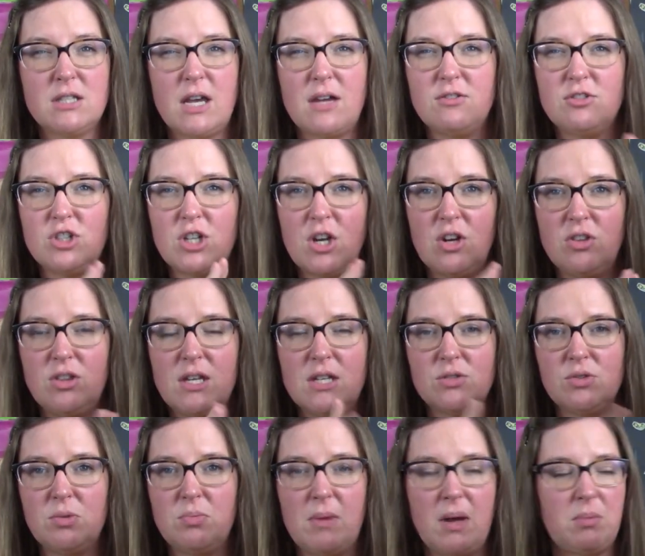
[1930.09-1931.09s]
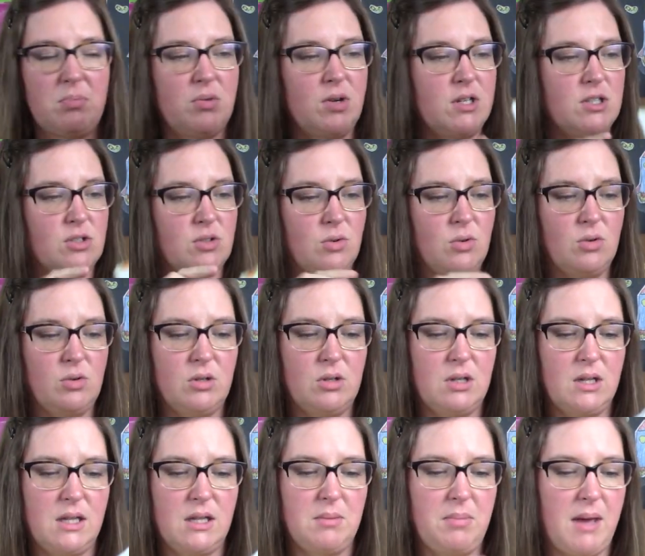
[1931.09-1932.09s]
I've shared these with my
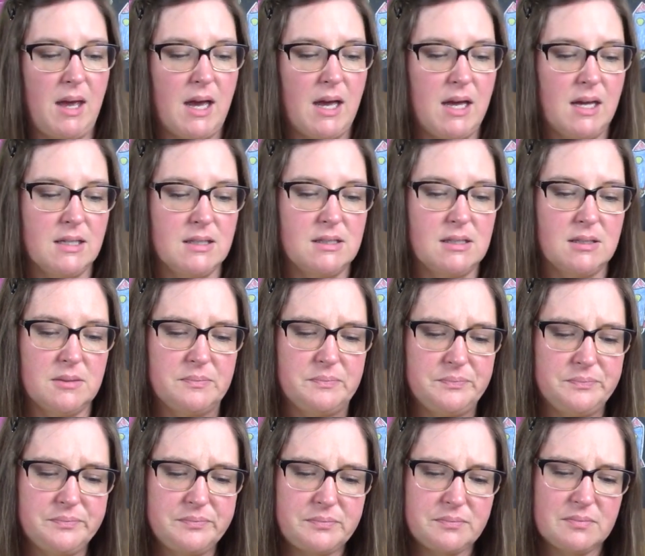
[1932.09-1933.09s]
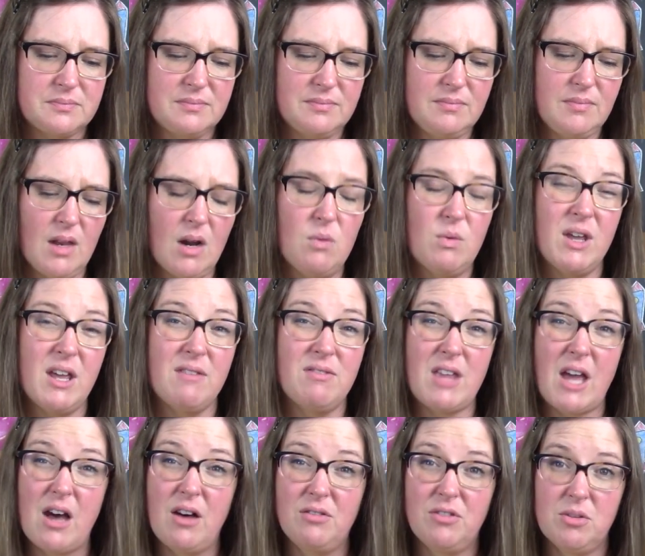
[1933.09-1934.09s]
preschool in the past. We have
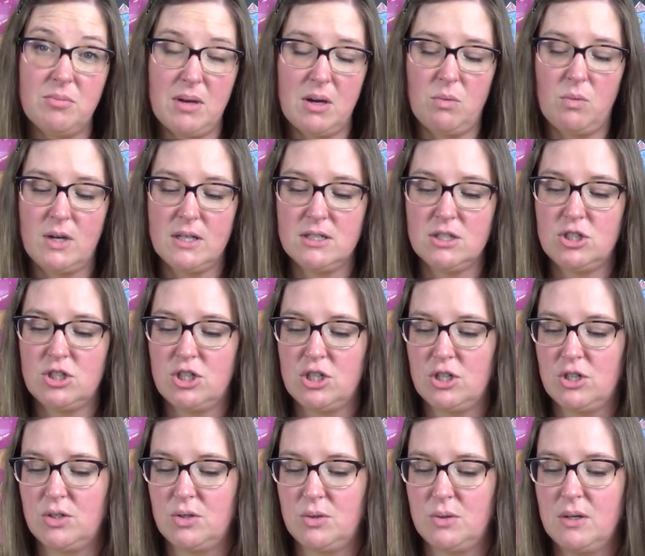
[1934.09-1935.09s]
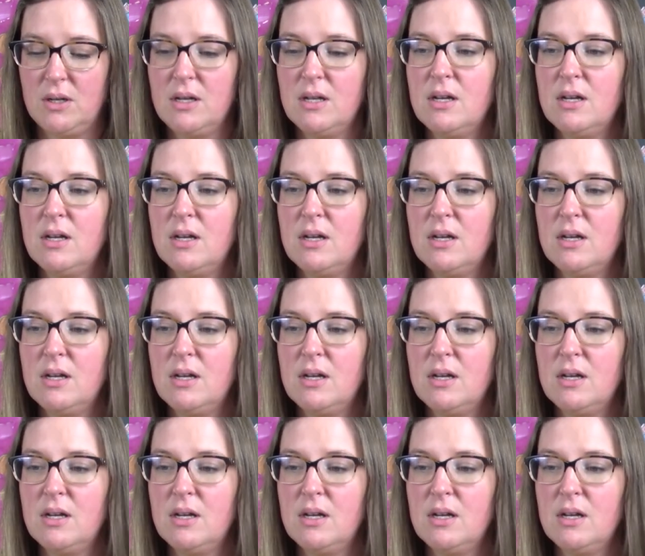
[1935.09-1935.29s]
the alphabet ones too,